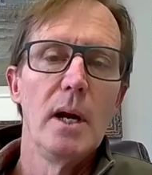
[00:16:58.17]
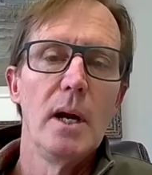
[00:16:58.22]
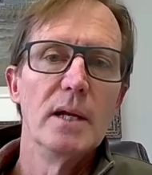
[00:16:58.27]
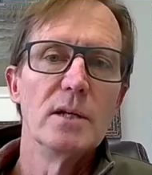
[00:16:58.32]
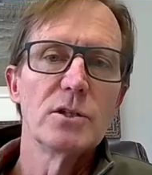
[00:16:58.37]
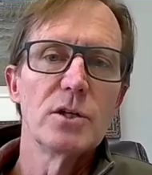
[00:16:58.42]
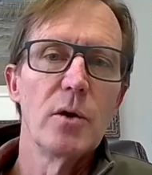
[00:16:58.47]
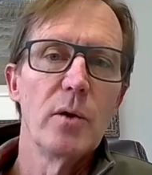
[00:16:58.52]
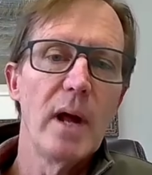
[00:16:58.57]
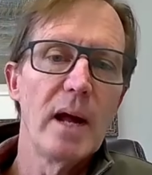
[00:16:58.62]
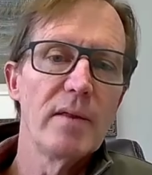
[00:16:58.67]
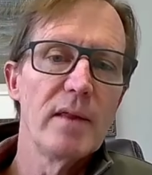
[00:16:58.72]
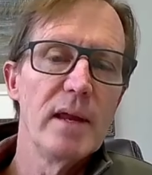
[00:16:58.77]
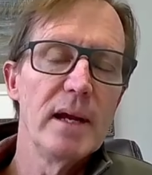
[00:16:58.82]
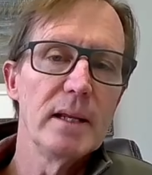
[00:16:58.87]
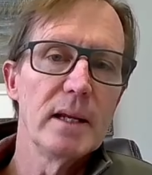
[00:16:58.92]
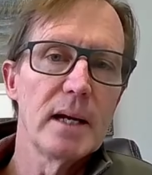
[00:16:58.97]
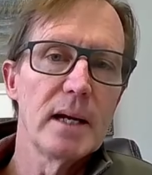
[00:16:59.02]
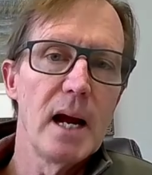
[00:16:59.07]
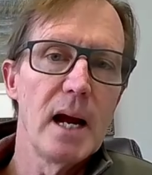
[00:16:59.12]
And so I
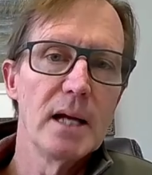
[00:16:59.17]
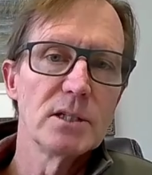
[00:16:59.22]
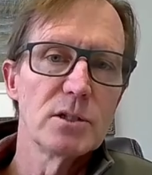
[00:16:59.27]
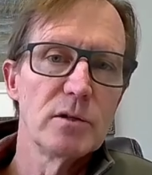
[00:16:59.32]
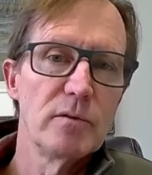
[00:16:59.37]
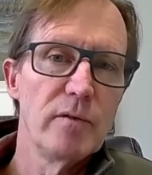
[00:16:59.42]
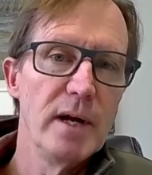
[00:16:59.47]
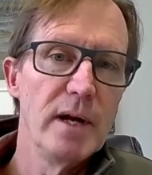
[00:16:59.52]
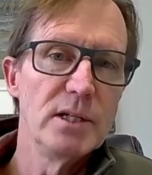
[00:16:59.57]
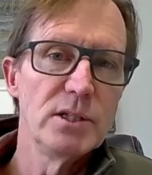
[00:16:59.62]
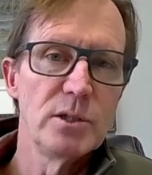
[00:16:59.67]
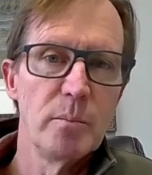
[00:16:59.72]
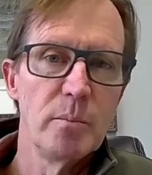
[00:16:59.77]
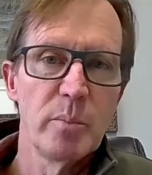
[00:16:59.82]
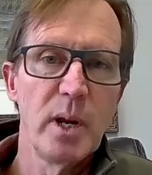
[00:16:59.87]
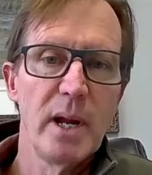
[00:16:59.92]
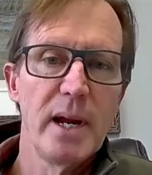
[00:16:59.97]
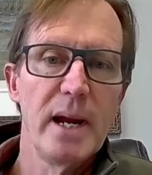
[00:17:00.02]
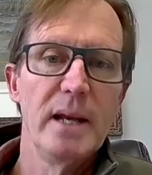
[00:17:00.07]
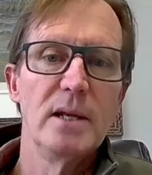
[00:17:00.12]
think the conservation
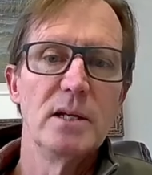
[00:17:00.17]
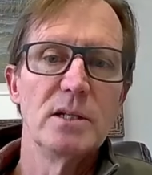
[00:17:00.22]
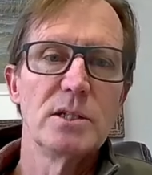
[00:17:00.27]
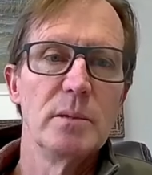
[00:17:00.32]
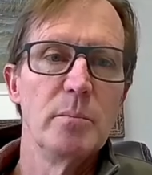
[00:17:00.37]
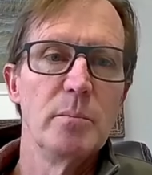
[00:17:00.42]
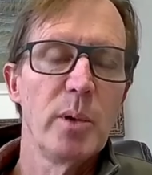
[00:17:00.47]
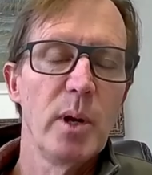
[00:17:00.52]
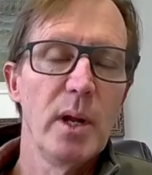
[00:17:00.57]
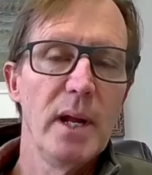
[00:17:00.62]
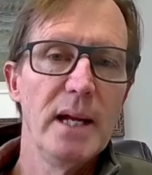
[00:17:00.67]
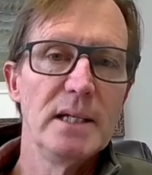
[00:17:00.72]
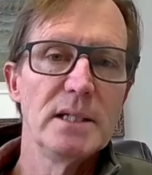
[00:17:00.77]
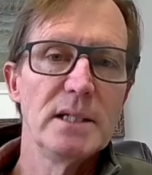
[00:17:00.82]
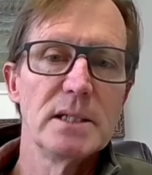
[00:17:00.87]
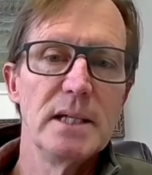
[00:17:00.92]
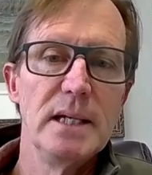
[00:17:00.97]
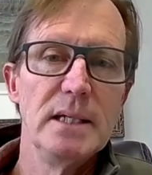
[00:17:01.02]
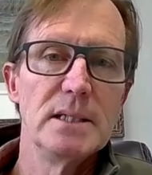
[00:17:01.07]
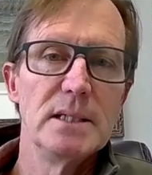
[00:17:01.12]
plan that's in
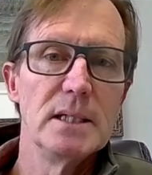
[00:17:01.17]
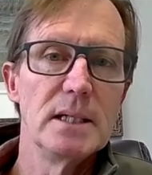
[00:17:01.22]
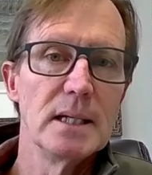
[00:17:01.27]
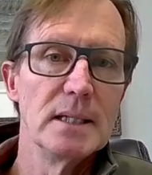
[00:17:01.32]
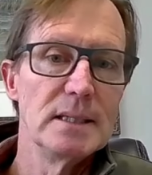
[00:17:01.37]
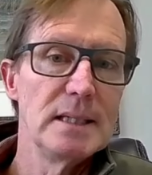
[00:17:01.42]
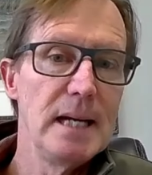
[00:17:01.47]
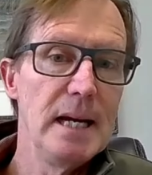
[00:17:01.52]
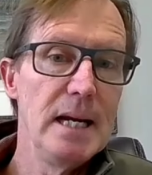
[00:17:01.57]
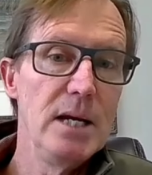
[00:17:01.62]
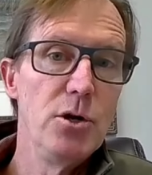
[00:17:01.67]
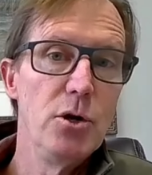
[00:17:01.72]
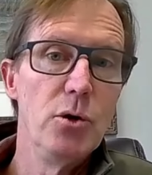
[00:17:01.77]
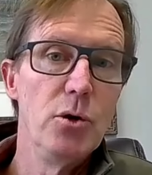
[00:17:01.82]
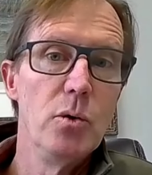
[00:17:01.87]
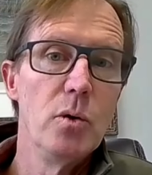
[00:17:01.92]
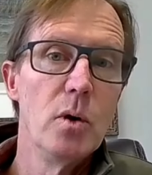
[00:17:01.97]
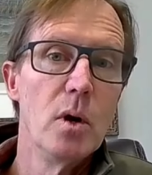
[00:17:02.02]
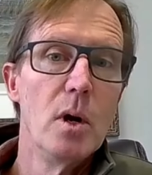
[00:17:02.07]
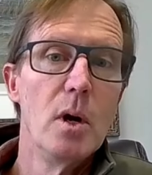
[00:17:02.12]
place needs to
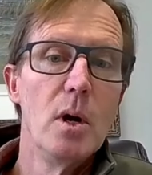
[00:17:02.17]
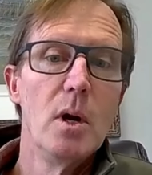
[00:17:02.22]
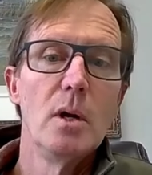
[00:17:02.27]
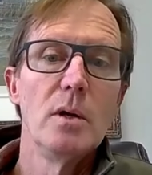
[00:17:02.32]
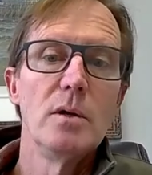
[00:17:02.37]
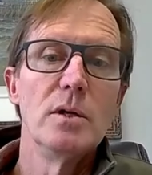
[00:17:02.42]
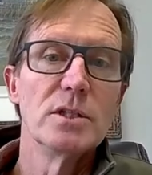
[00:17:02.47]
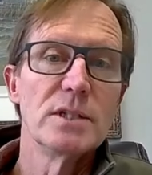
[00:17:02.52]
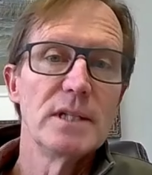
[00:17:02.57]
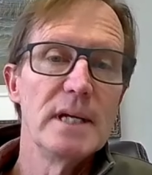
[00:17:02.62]
continue to